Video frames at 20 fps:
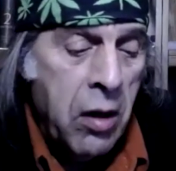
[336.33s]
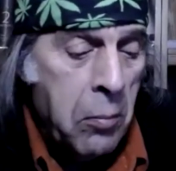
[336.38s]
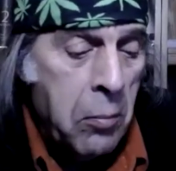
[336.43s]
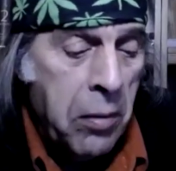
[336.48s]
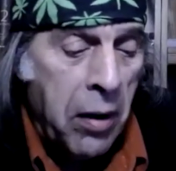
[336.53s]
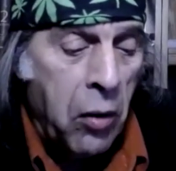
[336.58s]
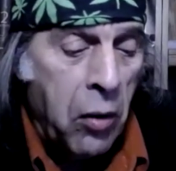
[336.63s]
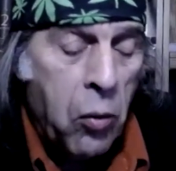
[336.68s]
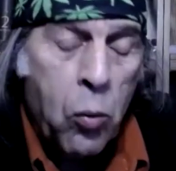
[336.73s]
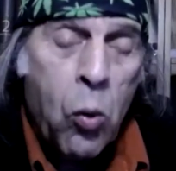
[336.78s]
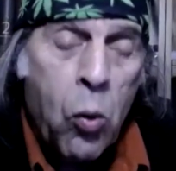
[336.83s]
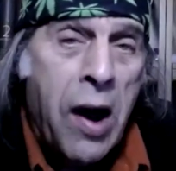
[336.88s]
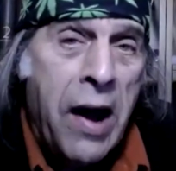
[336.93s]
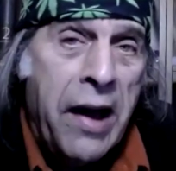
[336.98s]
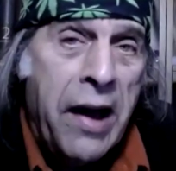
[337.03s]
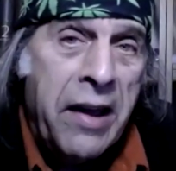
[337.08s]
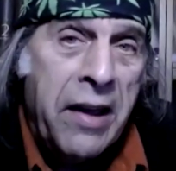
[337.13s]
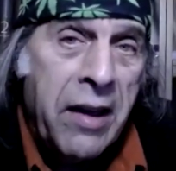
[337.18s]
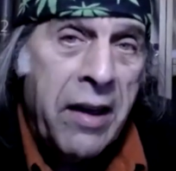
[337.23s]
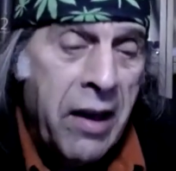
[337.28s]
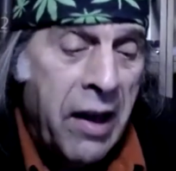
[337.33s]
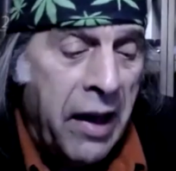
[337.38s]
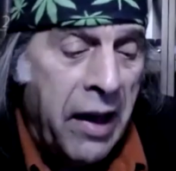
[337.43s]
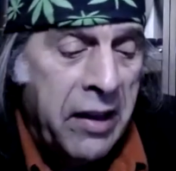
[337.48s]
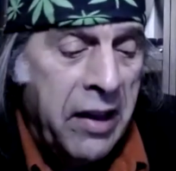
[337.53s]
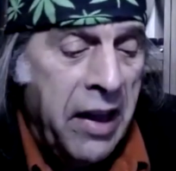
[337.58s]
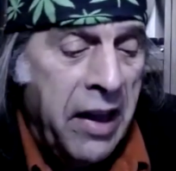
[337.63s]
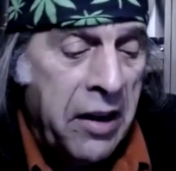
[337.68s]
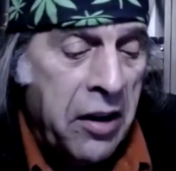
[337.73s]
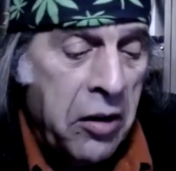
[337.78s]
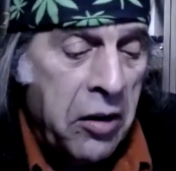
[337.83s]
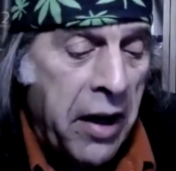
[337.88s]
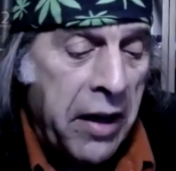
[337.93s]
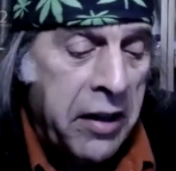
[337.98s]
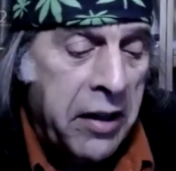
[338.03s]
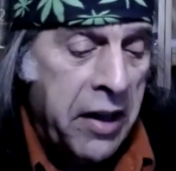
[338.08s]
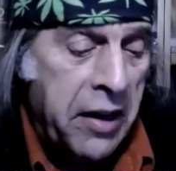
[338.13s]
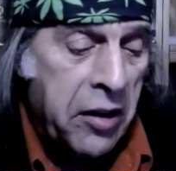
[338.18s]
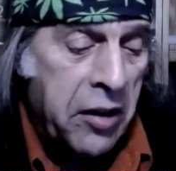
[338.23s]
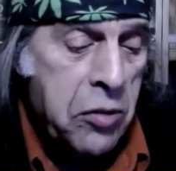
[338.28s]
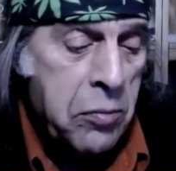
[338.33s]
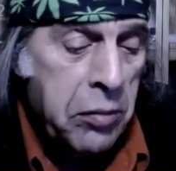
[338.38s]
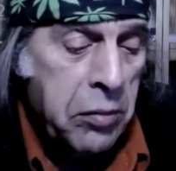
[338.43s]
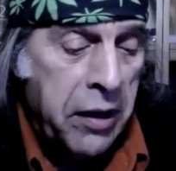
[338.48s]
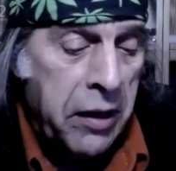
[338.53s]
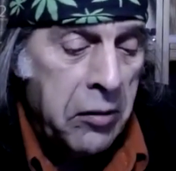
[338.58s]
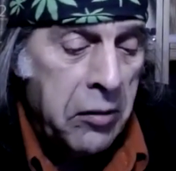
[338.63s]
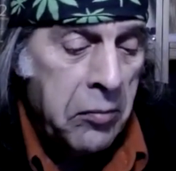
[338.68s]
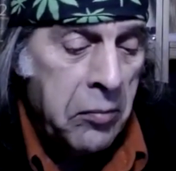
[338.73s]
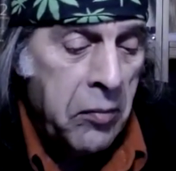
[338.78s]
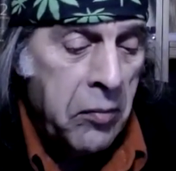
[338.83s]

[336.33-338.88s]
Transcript: but why? I can't, I can't explain.